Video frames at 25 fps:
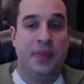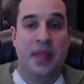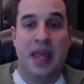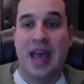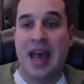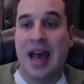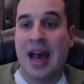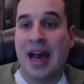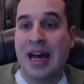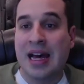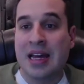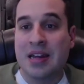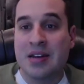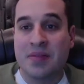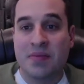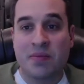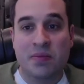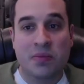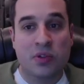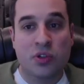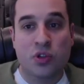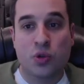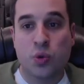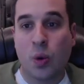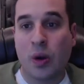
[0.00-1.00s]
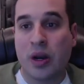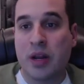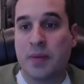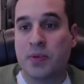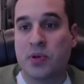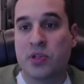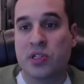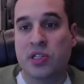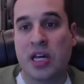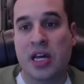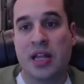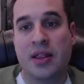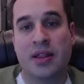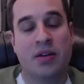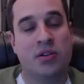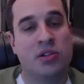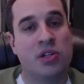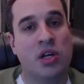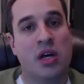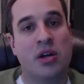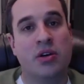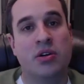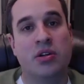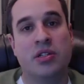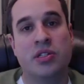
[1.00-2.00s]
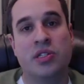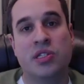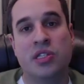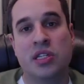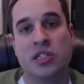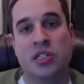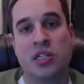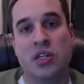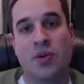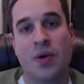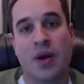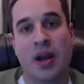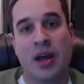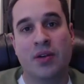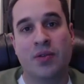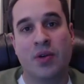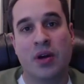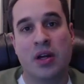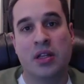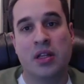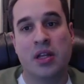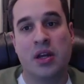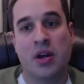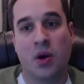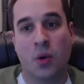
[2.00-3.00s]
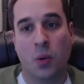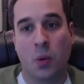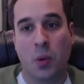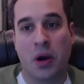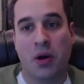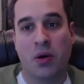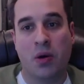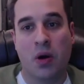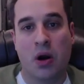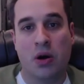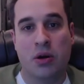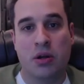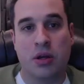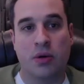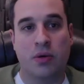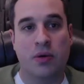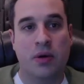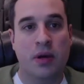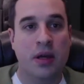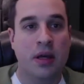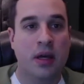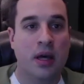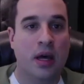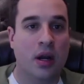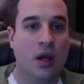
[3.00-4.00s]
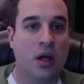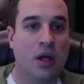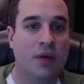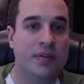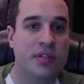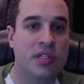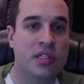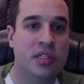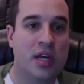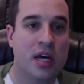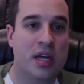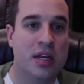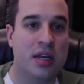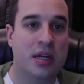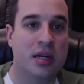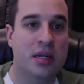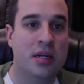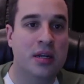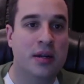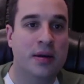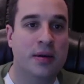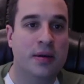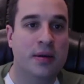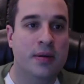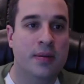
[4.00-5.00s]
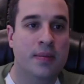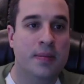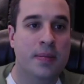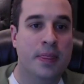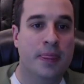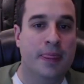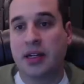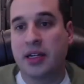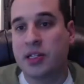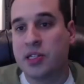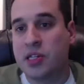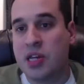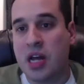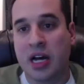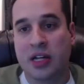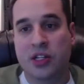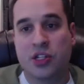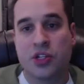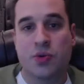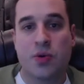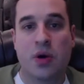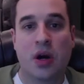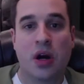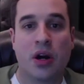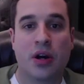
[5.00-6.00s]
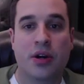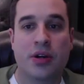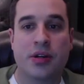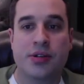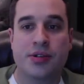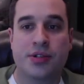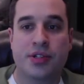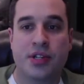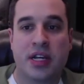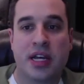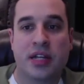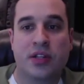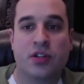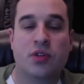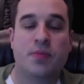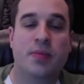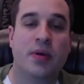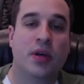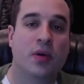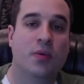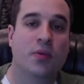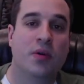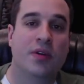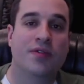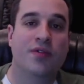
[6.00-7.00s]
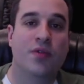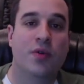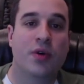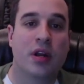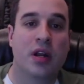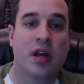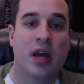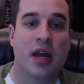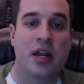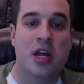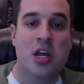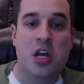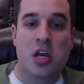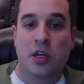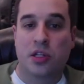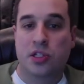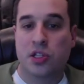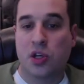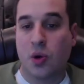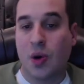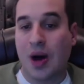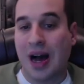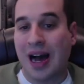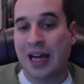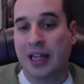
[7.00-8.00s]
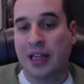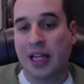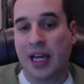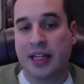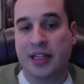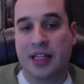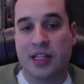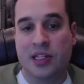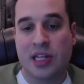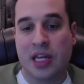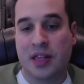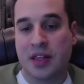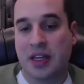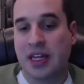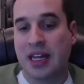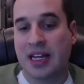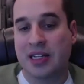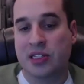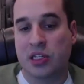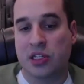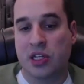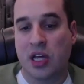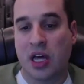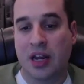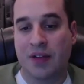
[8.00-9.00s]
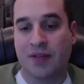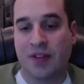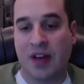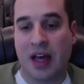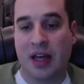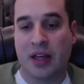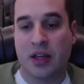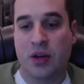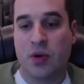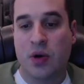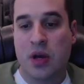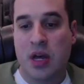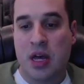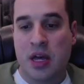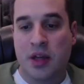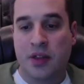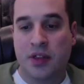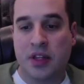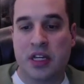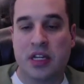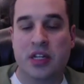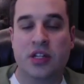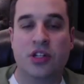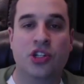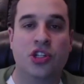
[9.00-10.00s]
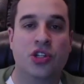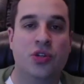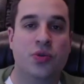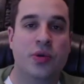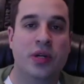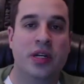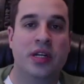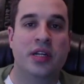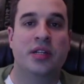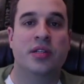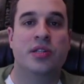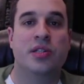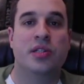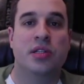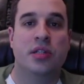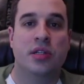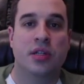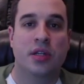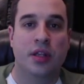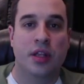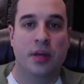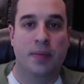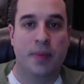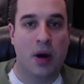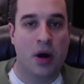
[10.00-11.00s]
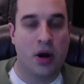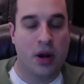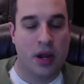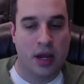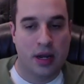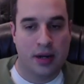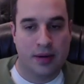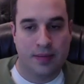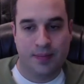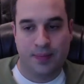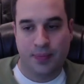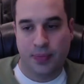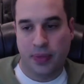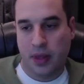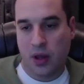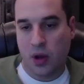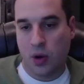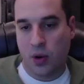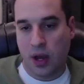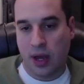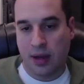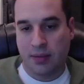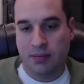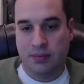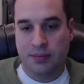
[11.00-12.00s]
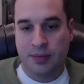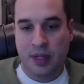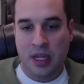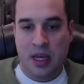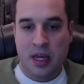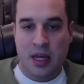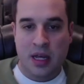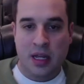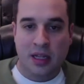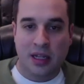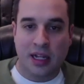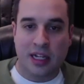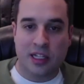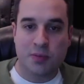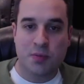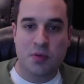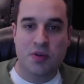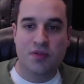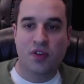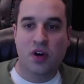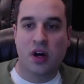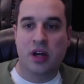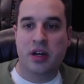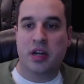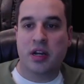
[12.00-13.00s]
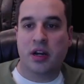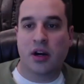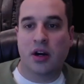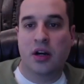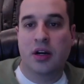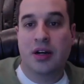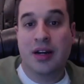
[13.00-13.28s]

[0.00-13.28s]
Add 20%, there's 160 grand right there. Where are you? And all of a sudden, it's not too hard to get to $1,149,000. So I like this. I think it has a ton of value. The issue is the parking. Okay, let's move on here.